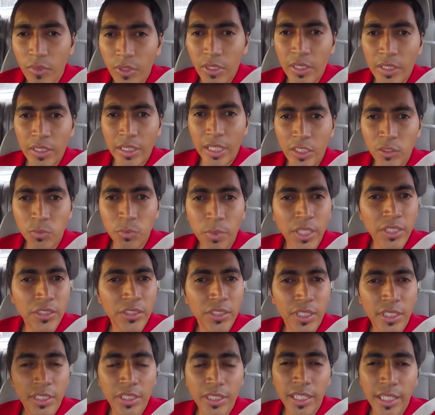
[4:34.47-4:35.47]
And that's
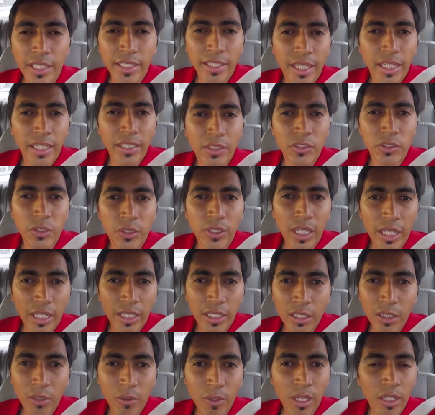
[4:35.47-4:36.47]
basically it, guys. You got
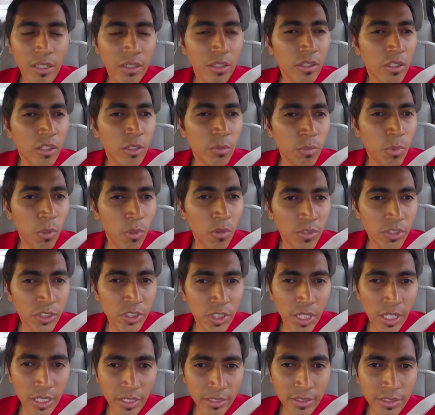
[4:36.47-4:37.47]
to go out and learn both
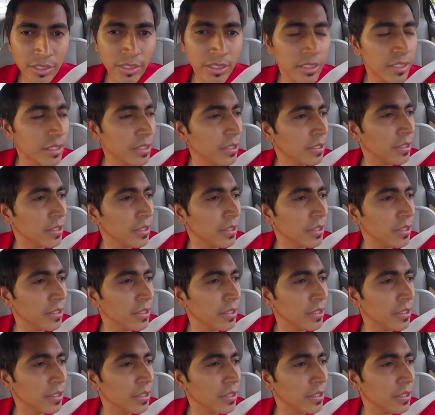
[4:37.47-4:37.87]
shots.